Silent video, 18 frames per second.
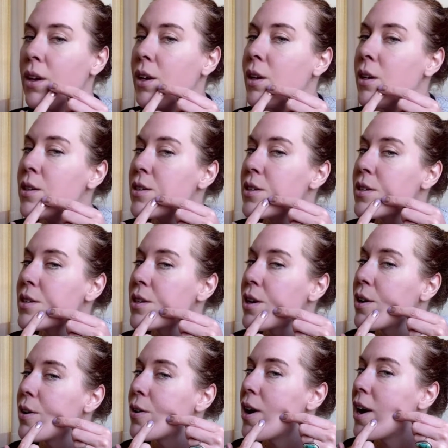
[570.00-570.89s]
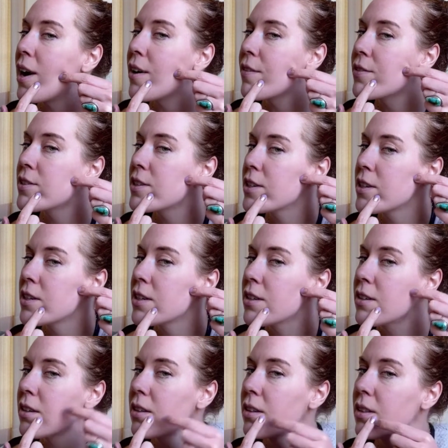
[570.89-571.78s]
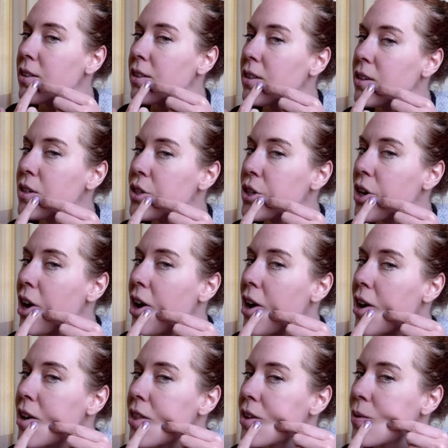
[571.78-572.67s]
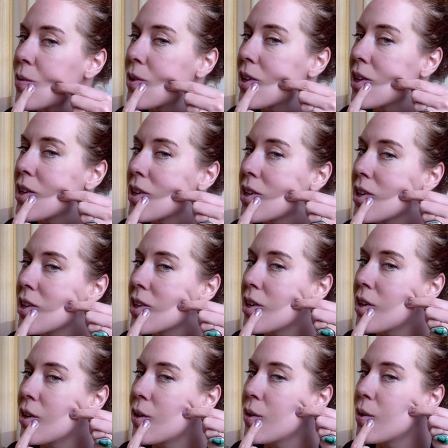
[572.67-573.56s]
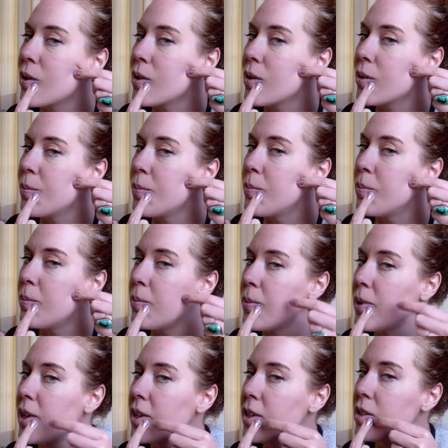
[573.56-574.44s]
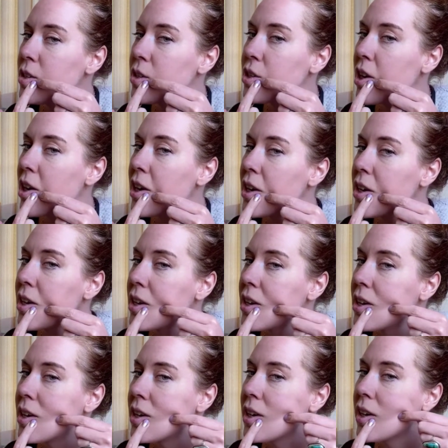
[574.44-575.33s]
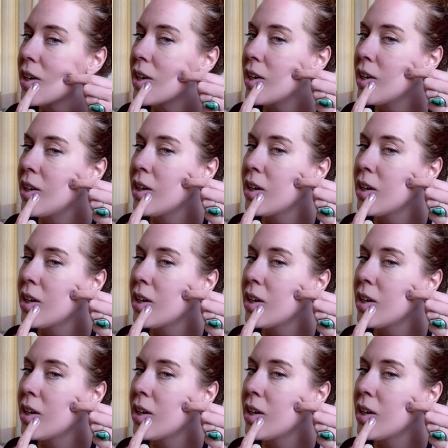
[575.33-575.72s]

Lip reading: So after the jaw, then we're gonna go mid-jaw here